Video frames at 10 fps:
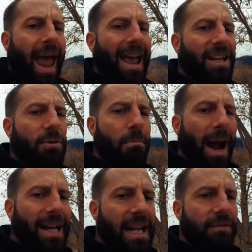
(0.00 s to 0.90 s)
and you
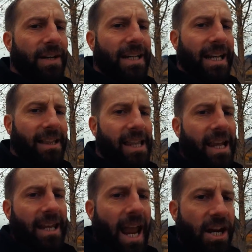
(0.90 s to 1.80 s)
might even get the
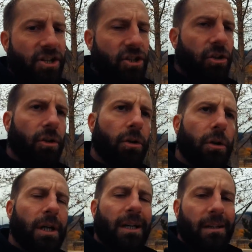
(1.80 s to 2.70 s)
occasional